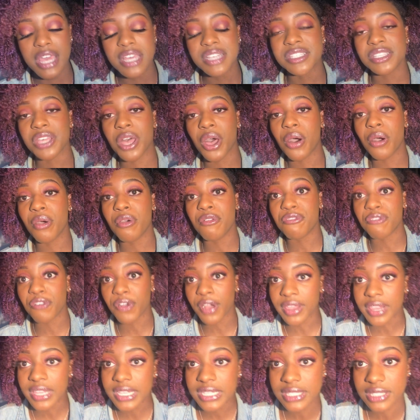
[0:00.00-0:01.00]
So
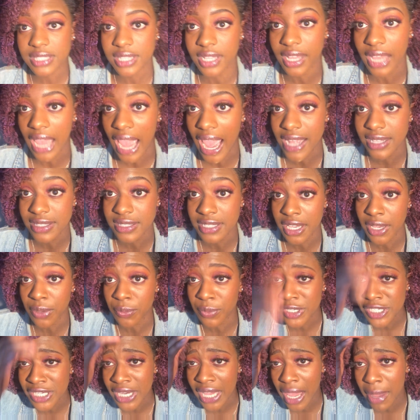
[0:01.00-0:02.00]
for this look I
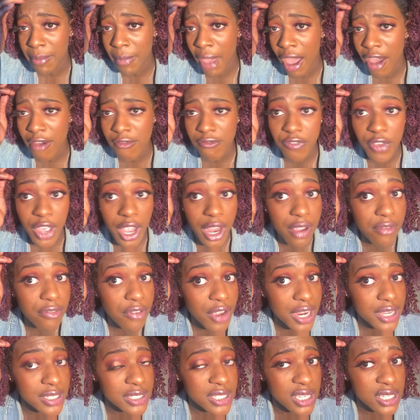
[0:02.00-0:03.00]
did, which it came out
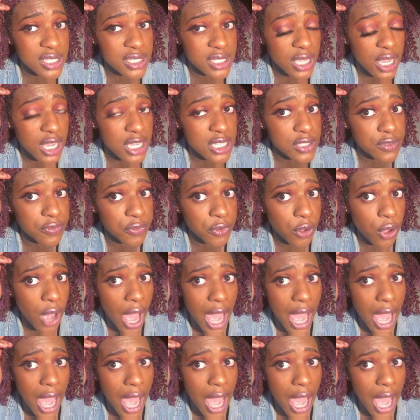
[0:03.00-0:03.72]
very successful.